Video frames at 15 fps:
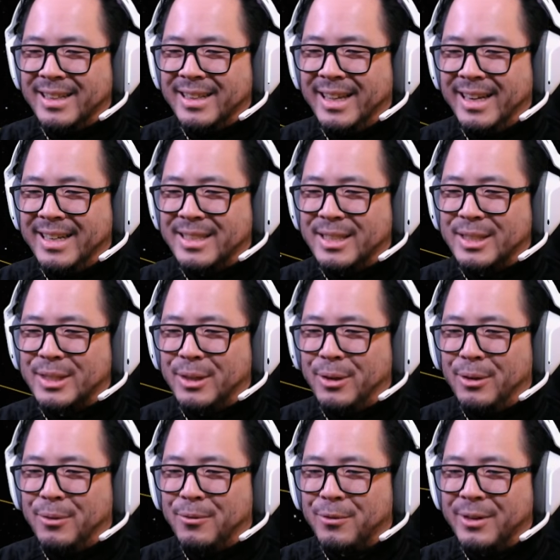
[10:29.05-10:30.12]
That is
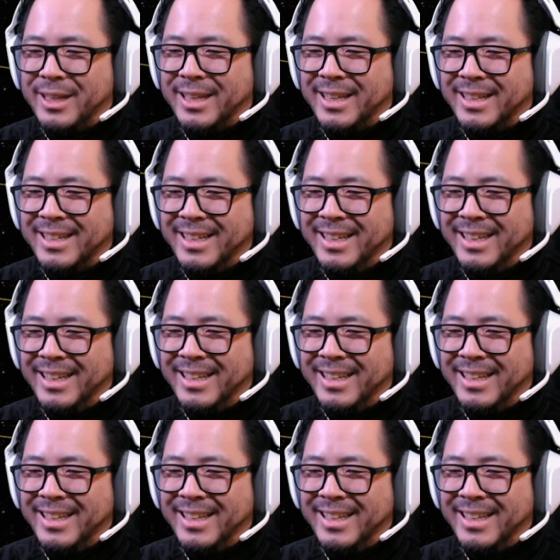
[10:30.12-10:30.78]
so freaking neat.